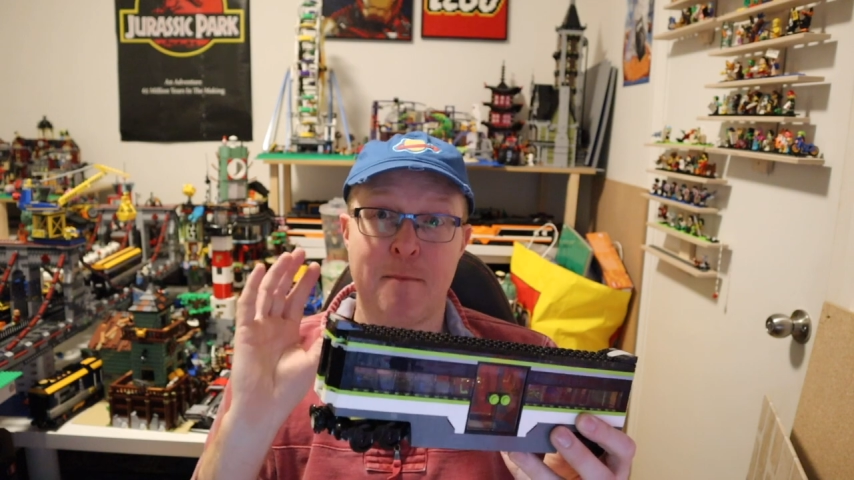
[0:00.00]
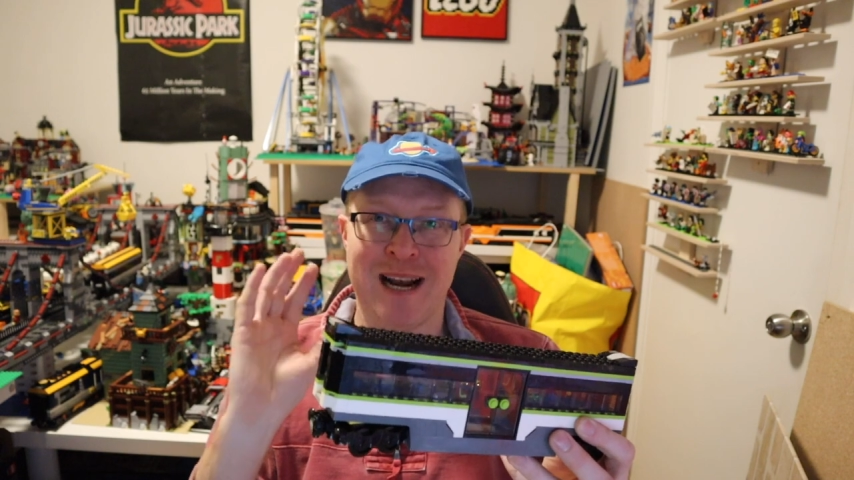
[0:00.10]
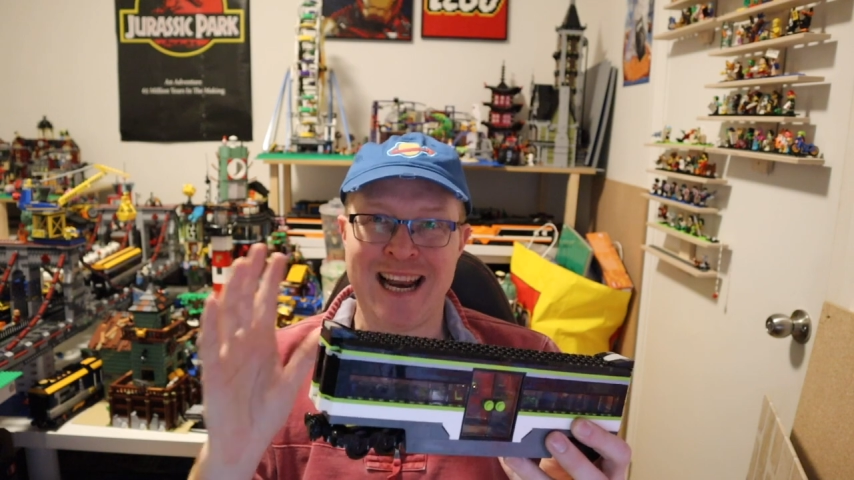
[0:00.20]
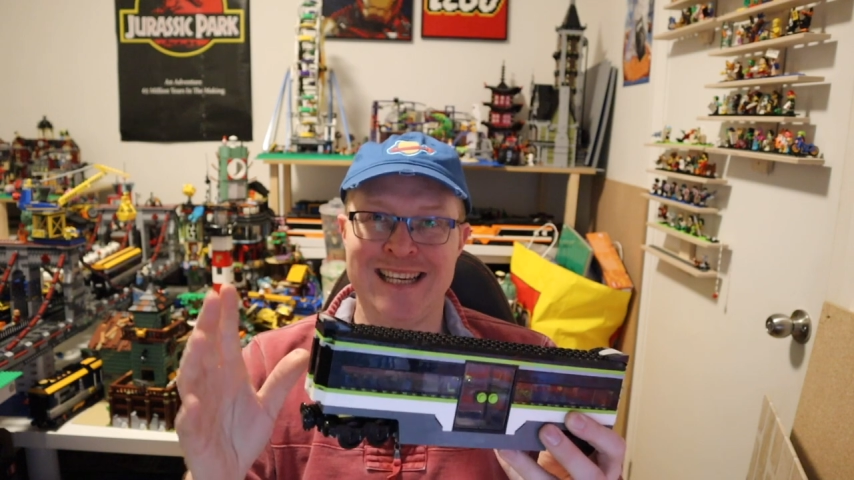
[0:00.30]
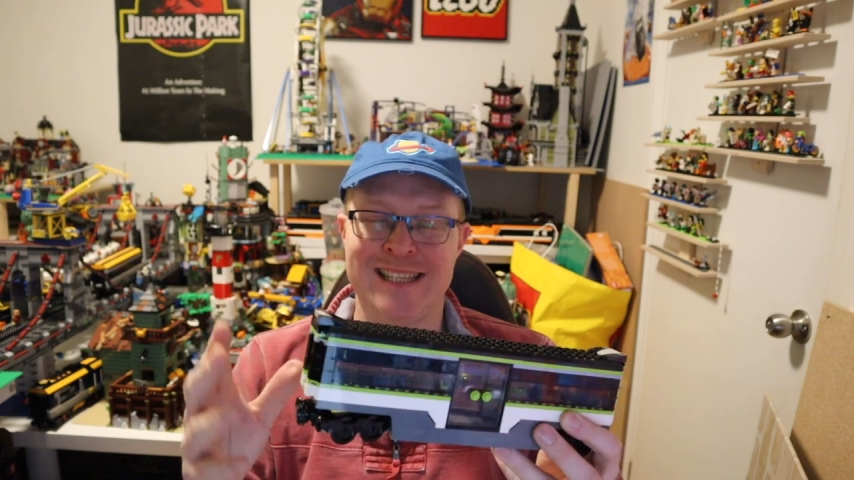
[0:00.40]

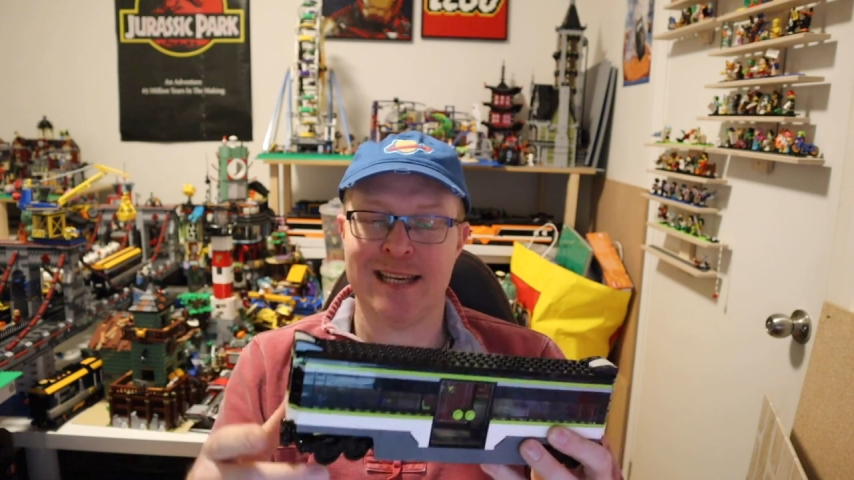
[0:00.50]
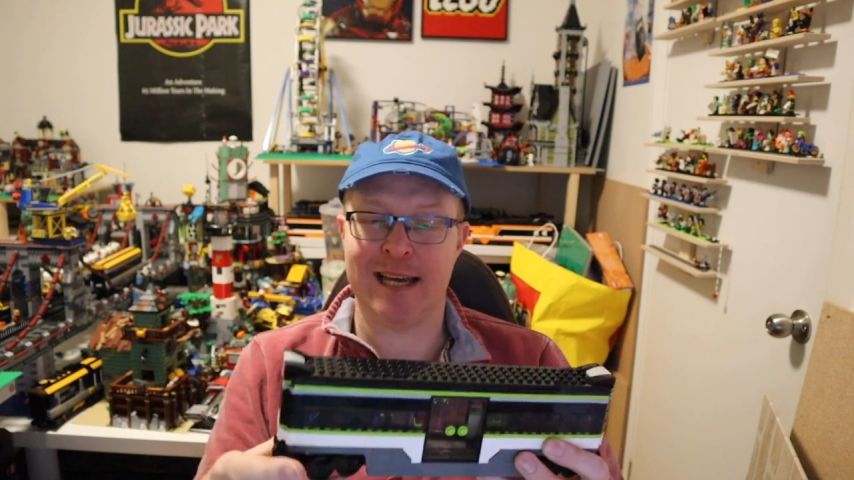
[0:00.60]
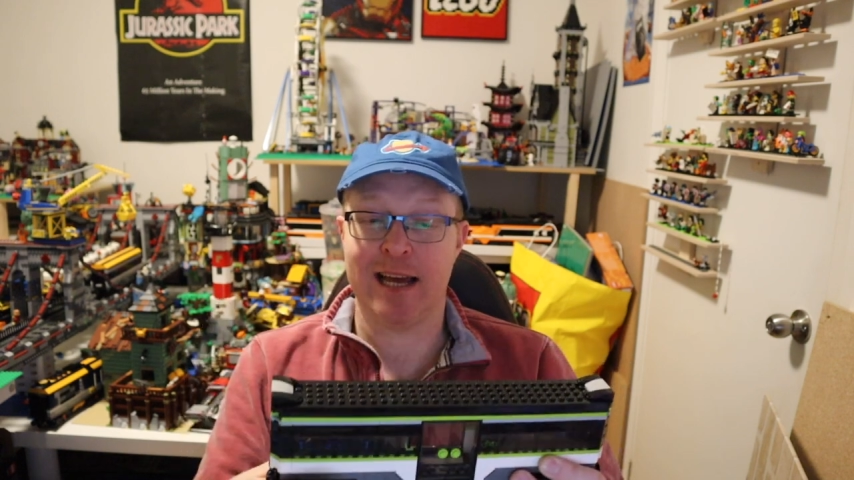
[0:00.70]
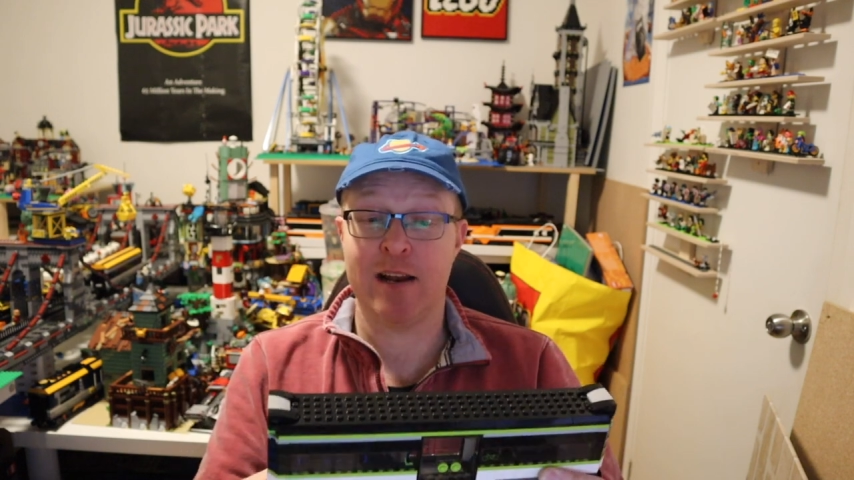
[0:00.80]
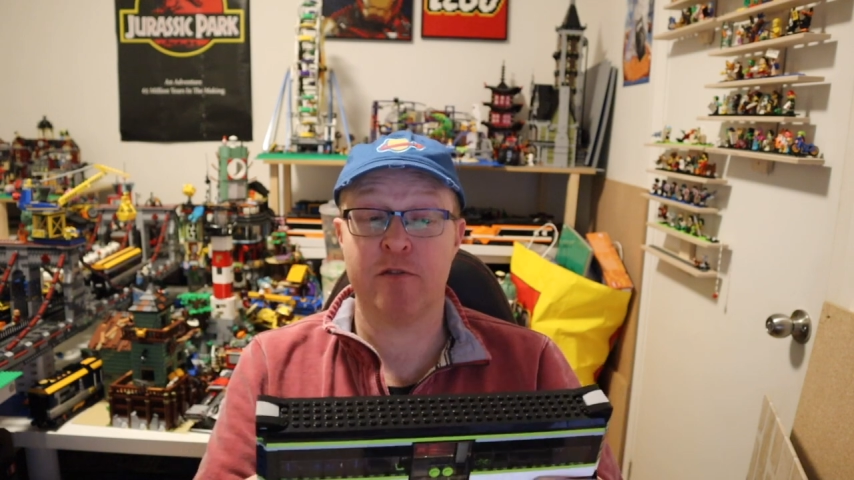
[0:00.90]

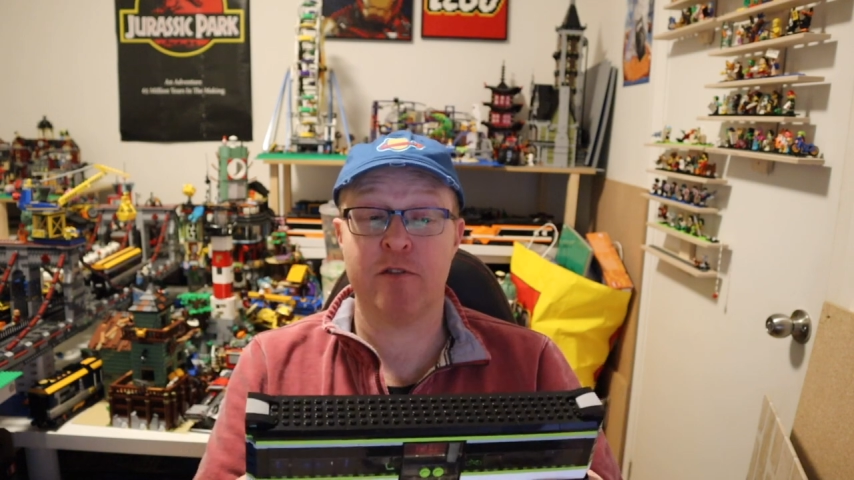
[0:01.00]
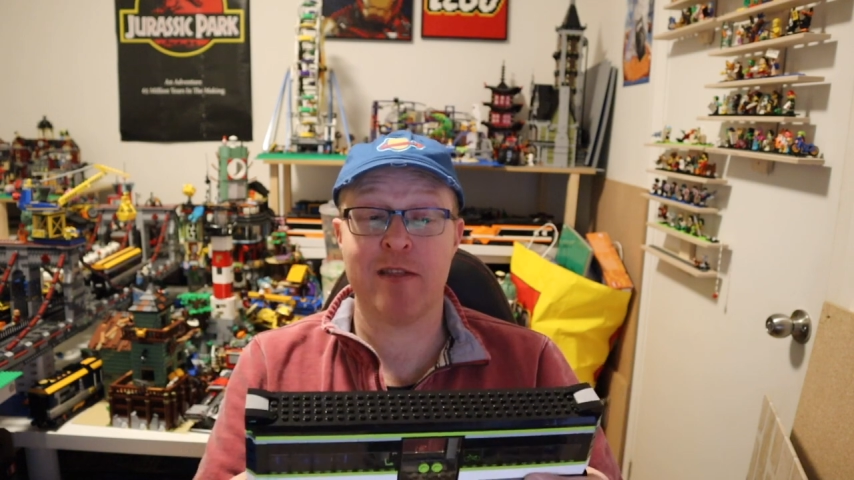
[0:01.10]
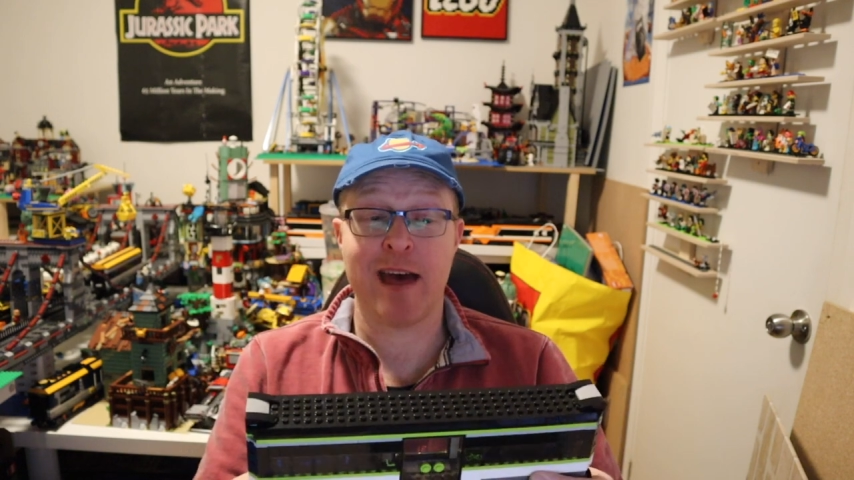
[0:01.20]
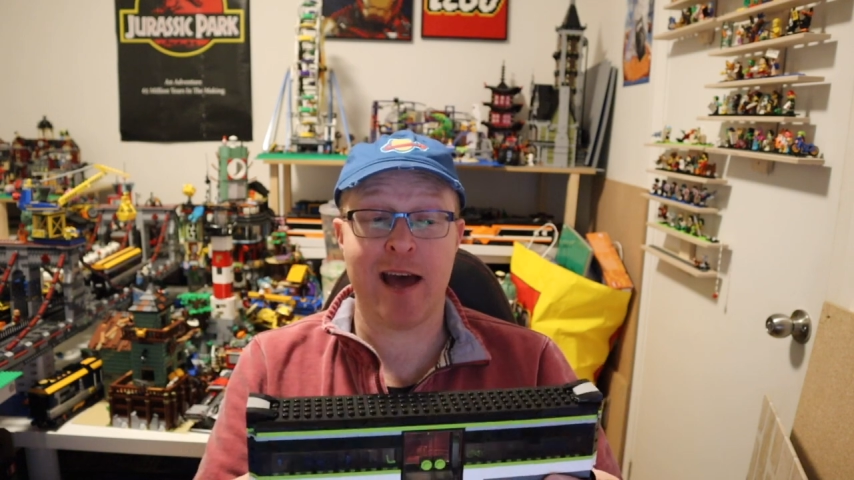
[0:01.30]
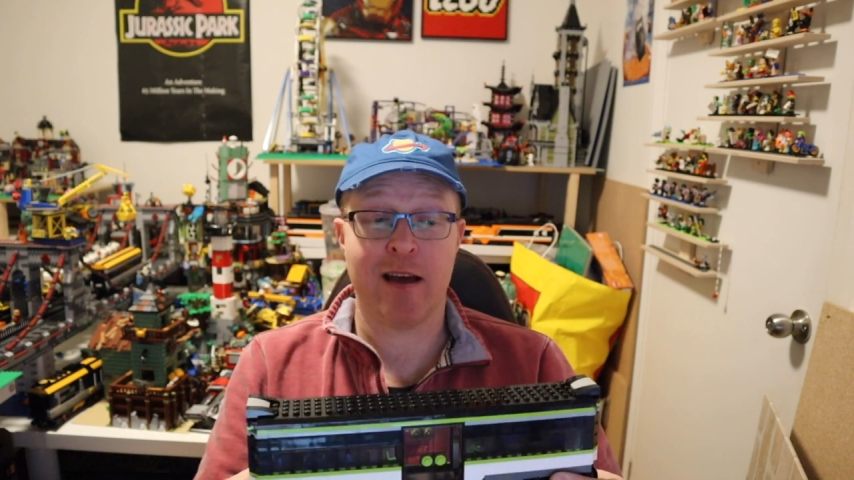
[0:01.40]
playset and for
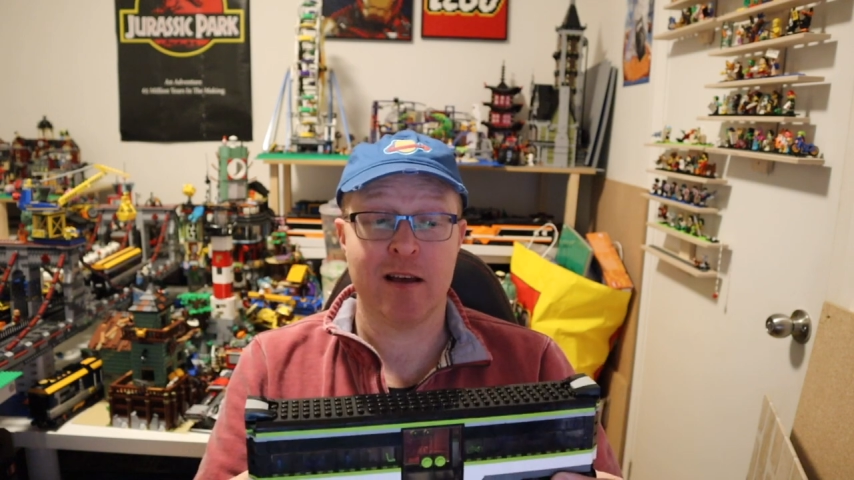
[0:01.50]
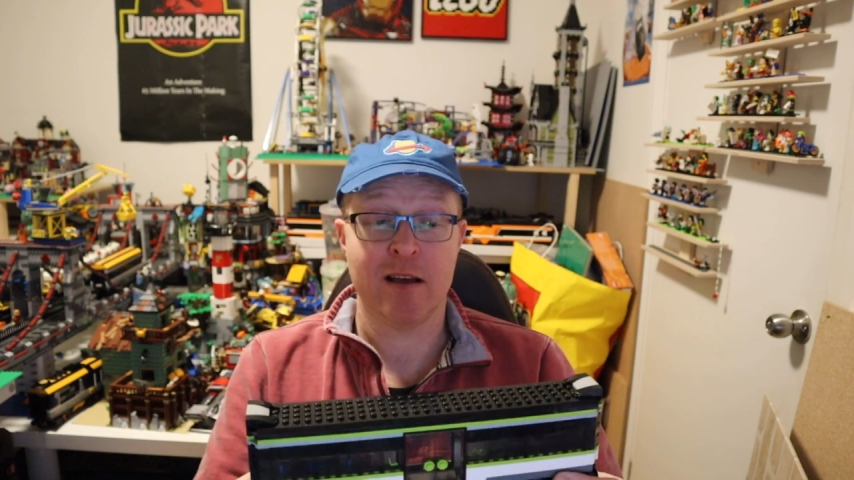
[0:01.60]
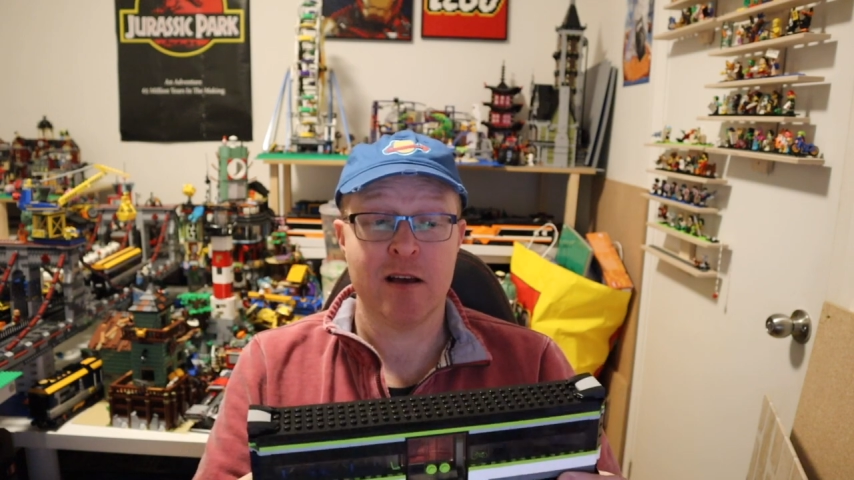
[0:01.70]
that